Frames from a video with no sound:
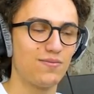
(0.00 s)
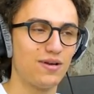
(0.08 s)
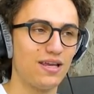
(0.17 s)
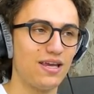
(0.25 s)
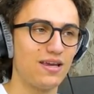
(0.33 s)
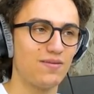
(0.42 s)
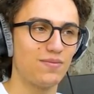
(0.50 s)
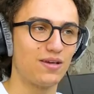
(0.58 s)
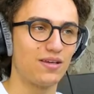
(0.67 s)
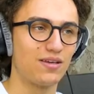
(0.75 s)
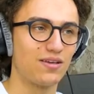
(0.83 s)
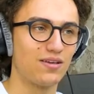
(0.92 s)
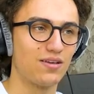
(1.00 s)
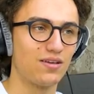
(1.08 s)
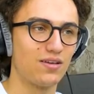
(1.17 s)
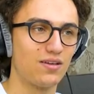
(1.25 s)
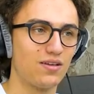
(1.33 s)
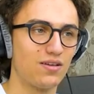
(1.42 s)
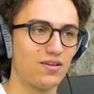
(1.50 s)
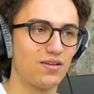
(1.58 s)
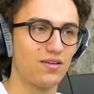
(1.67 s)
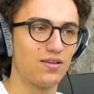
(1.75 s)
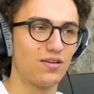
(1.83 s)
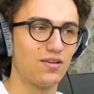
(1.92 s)
we have 1 minute and
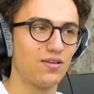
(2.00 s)
50 seconds